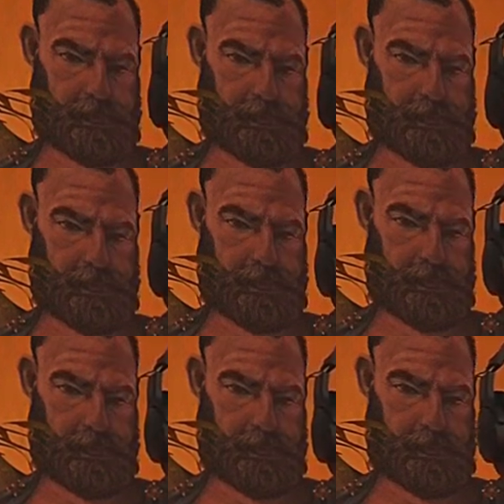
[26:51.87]

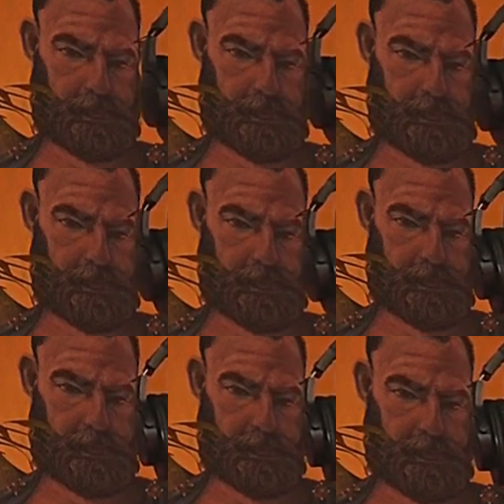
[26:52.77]

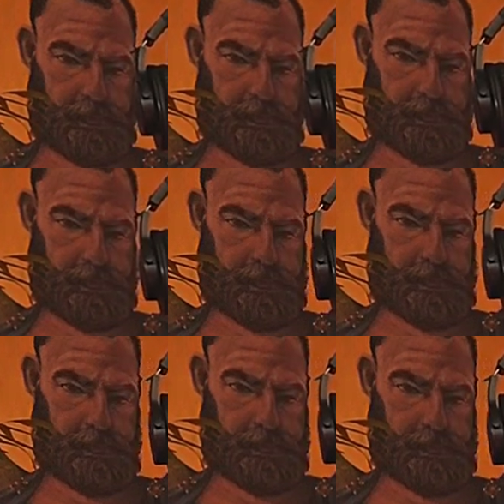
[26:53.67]

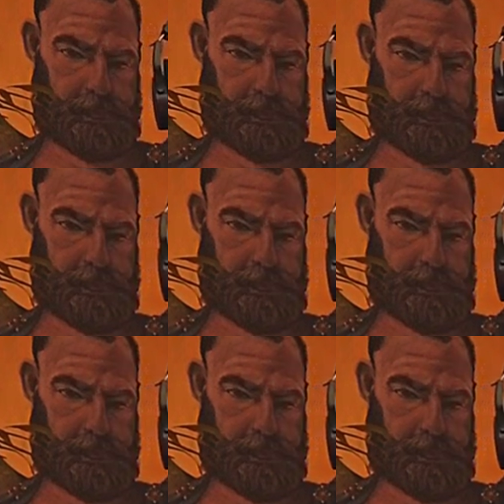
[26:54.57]
No words are spoken by the person on screen.